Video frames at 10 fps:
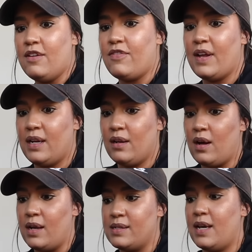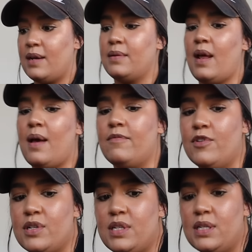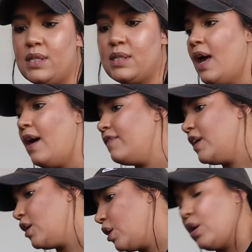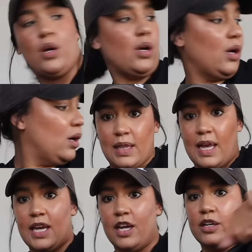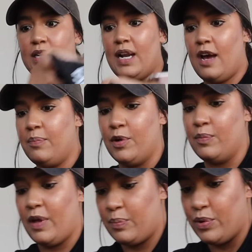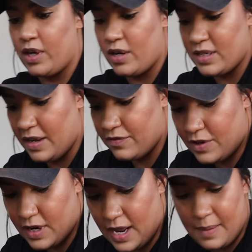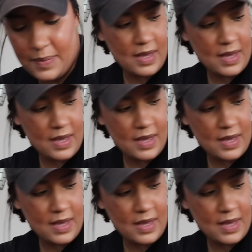if I did a contact nap versus having her lay here and nap or like putting her down for a nap.